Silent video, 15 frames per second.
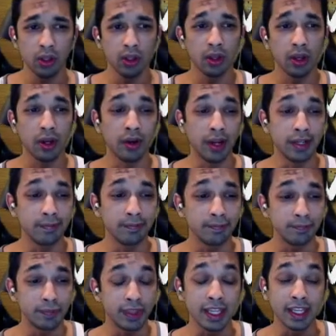Alright,
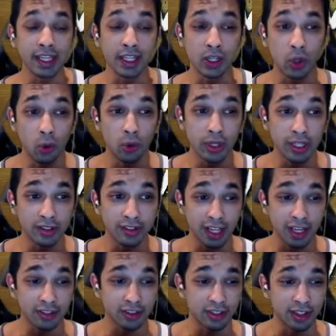the encoding
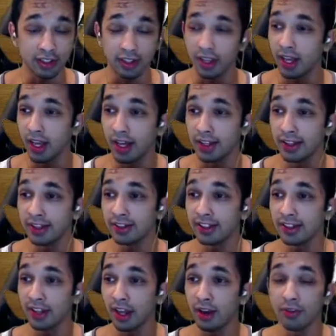section. This
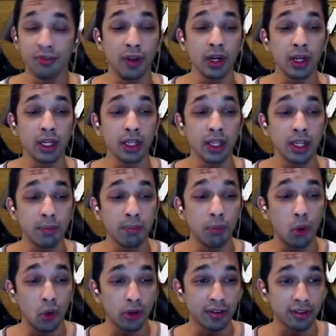is a very
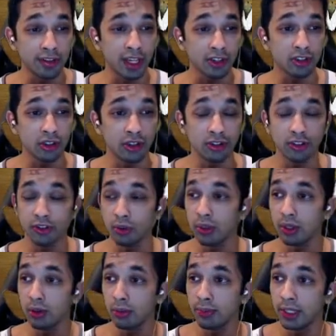important section, so
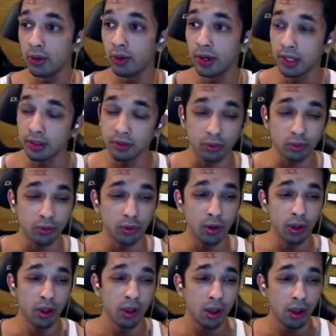we will be going through
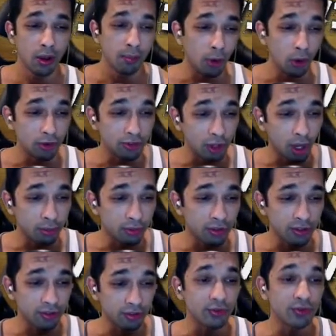most
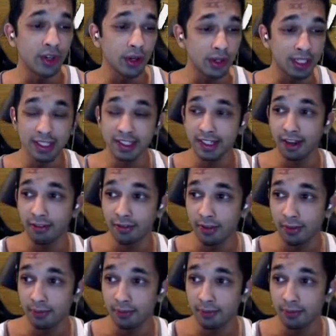options very in depth.